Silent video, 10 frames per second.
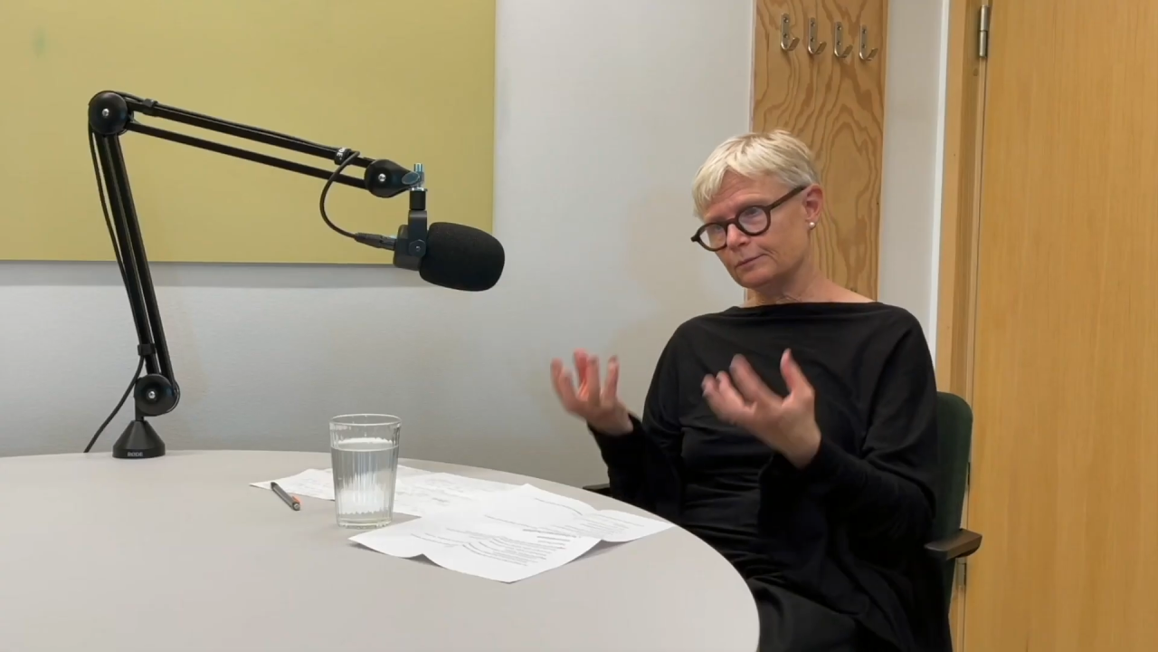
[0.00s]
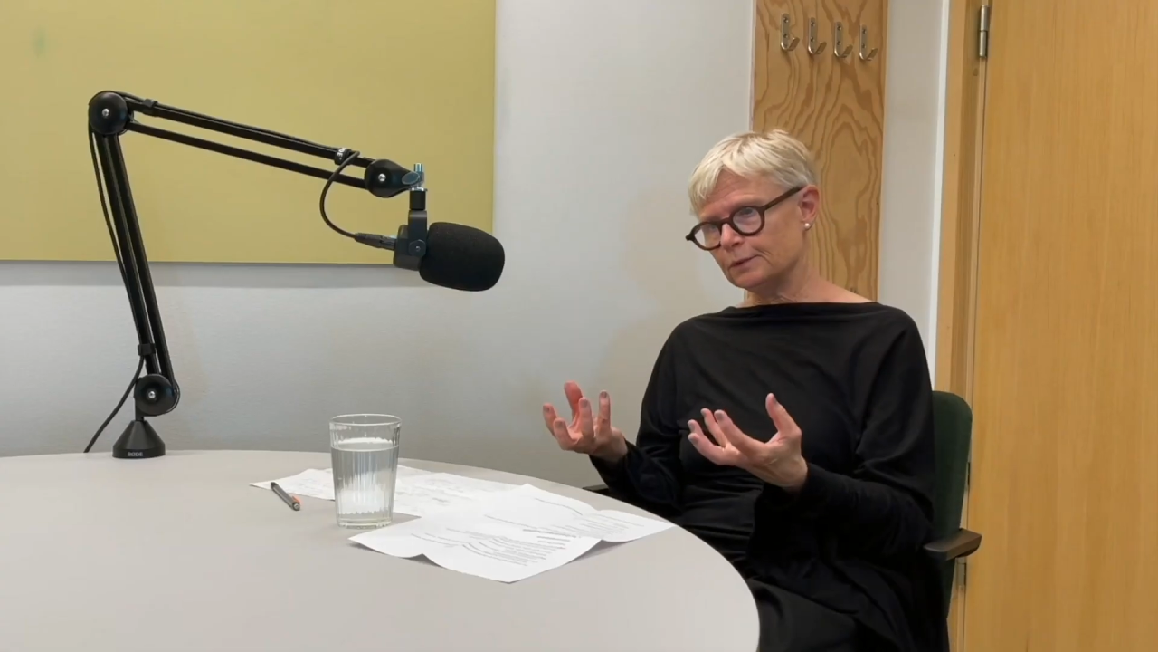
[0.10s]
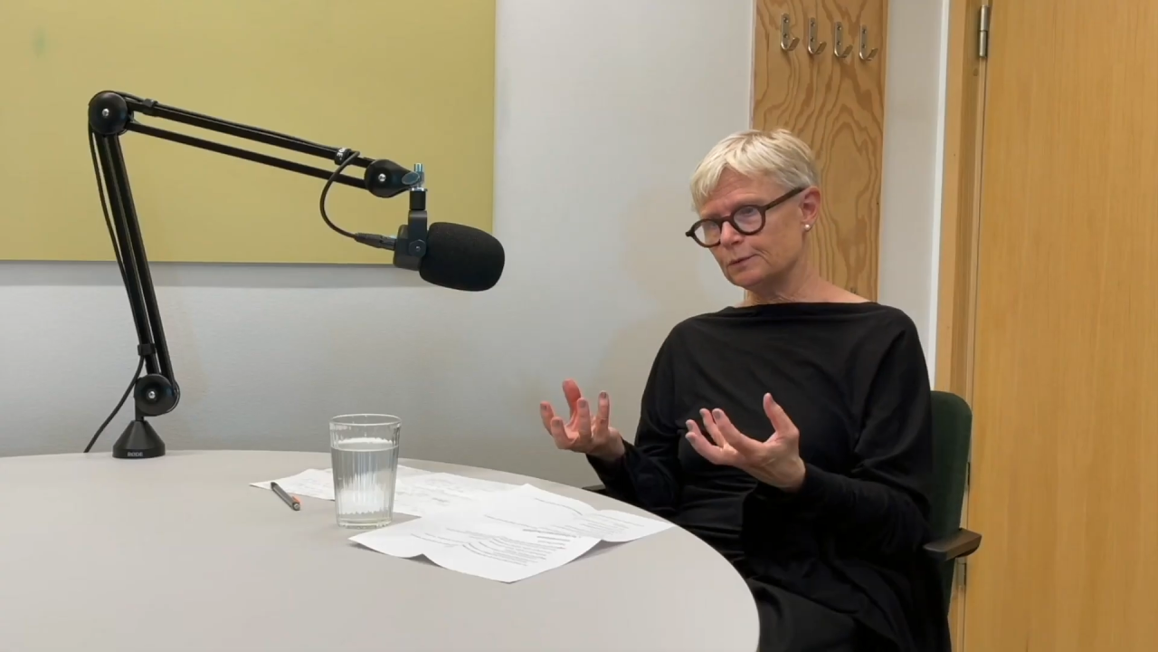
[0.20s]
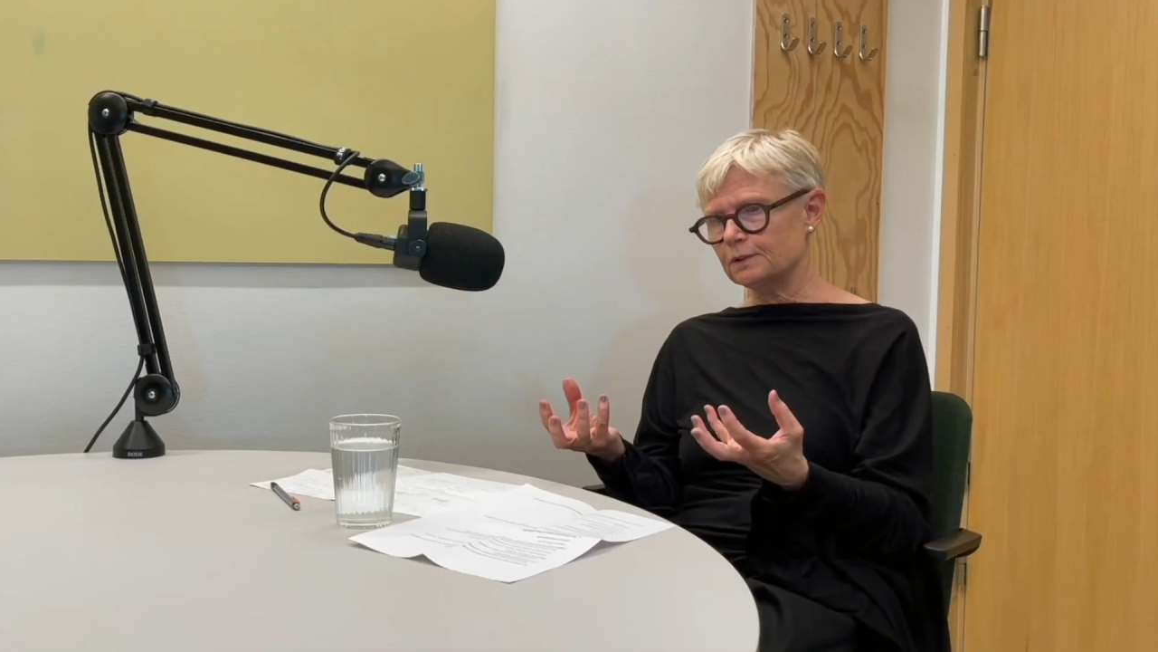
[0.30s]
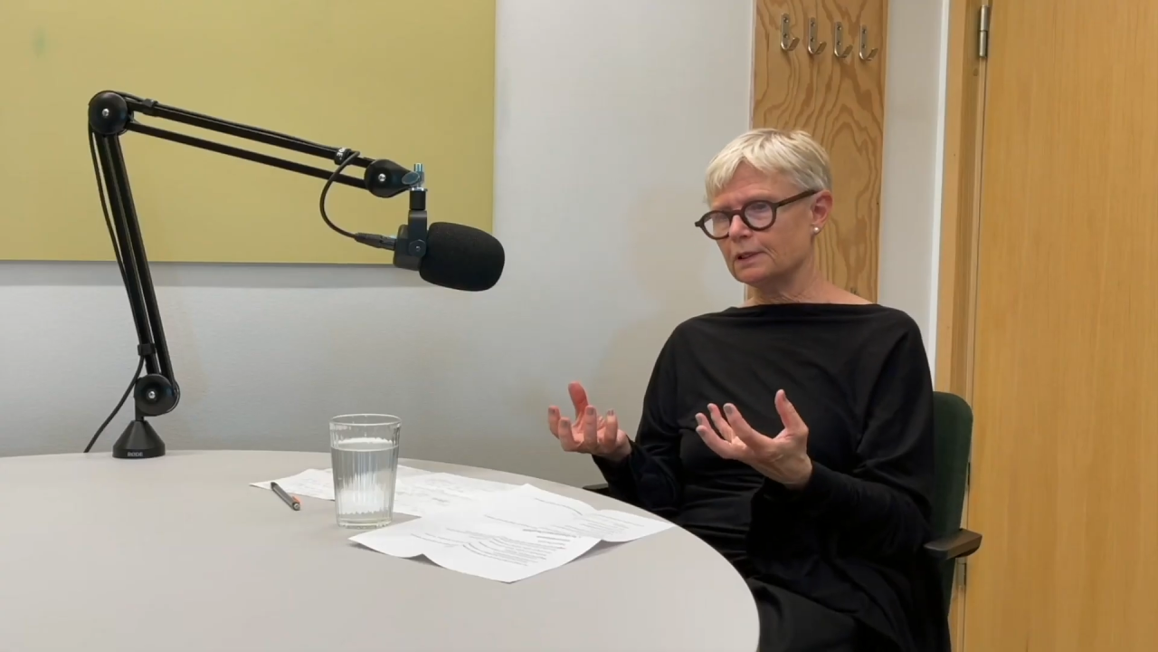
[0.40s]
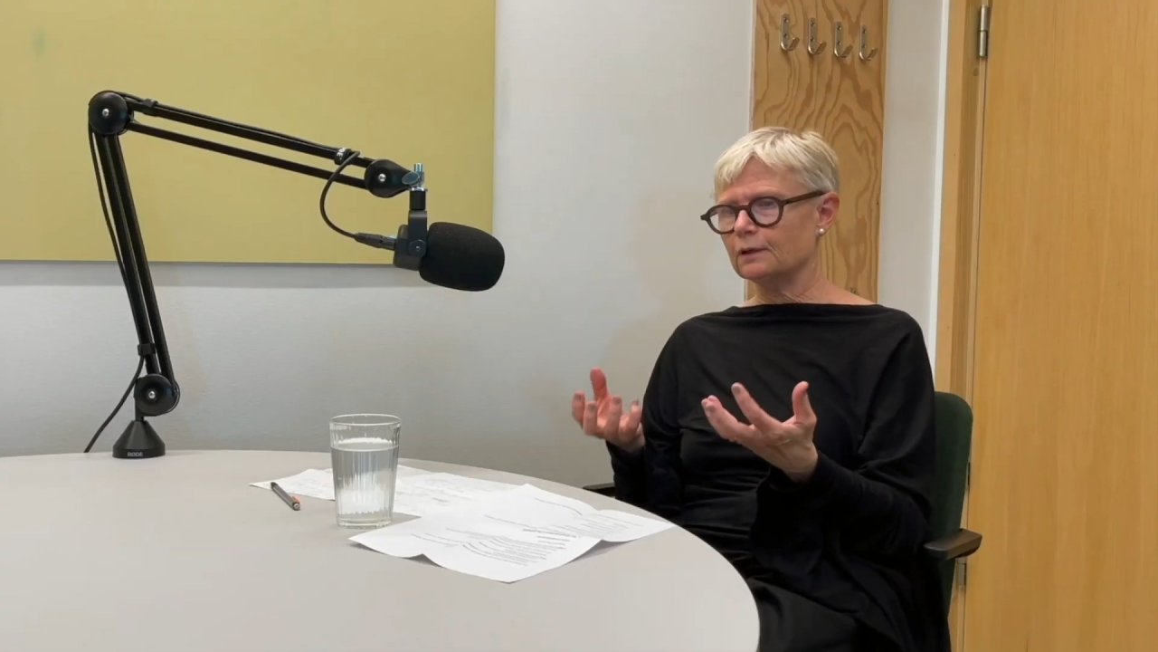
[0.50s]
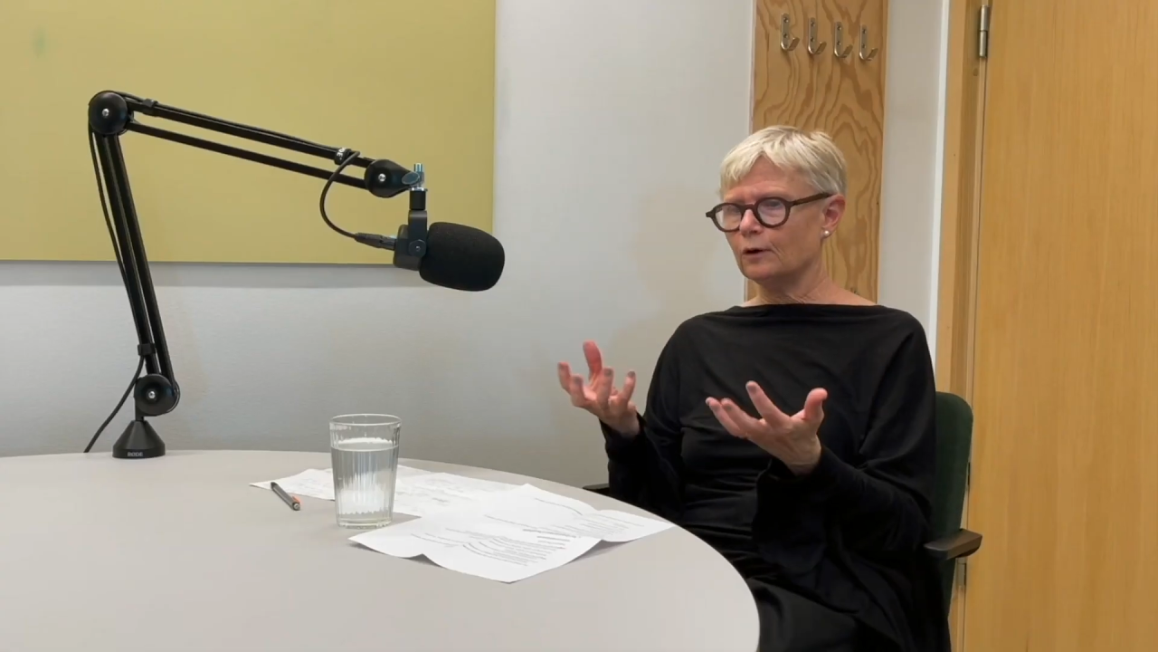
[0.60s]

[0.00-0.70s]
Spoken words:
musical